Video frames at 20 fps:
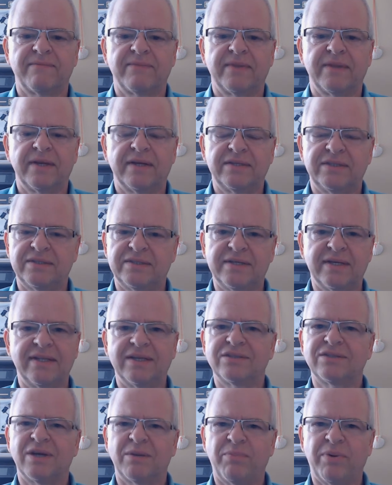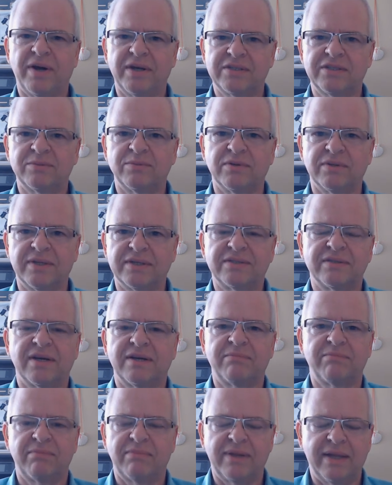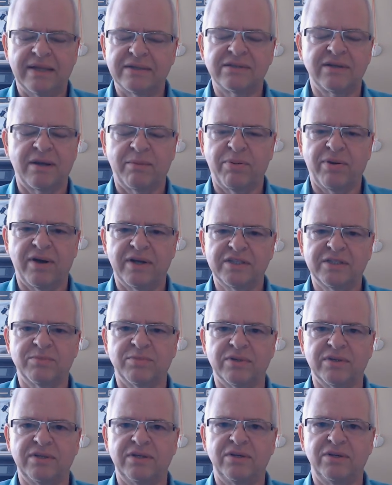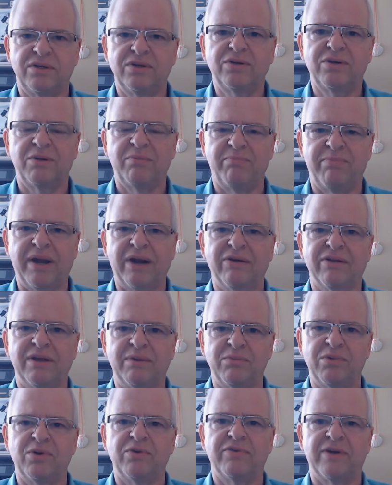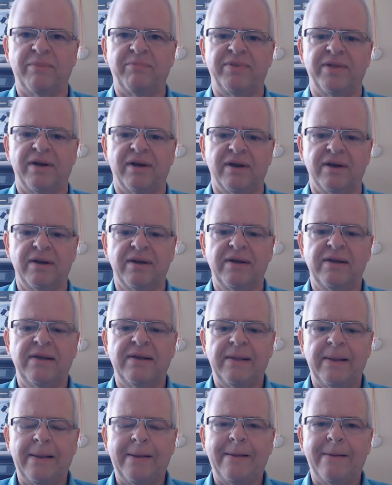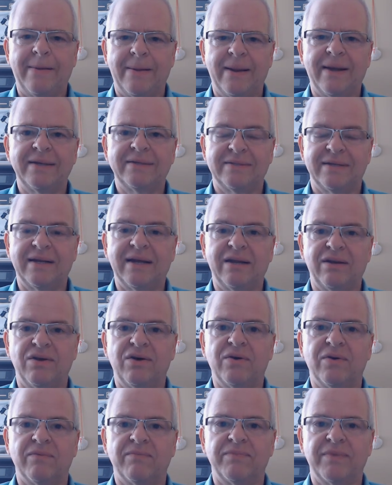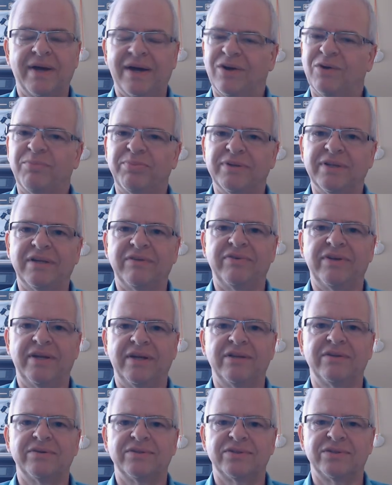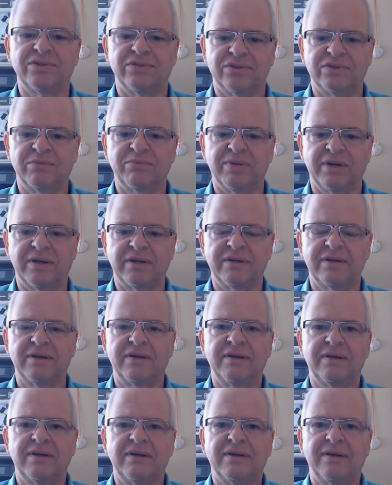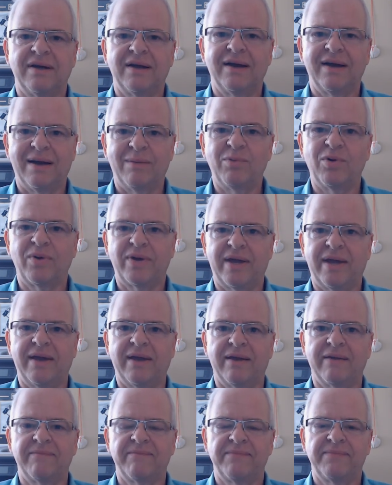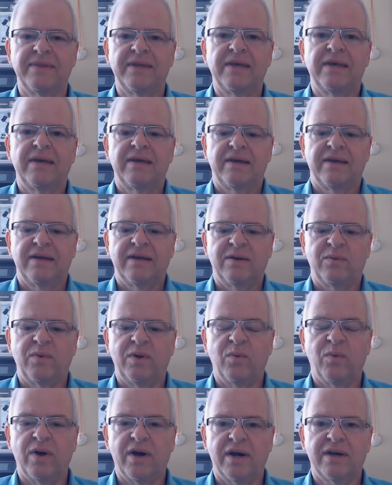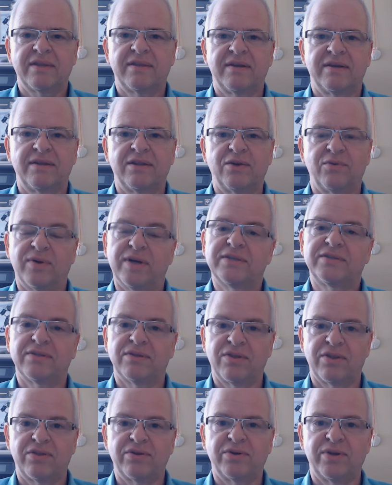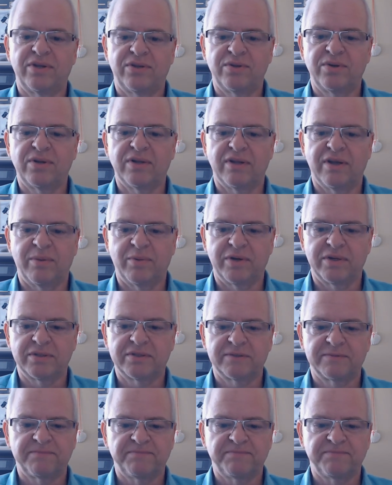And she said, "That's not possible. That's not possible. You could barely move up there." I said, "I know. I don't believe it either, Susan, but I'm okay." We walked the rest of the 32 kilometers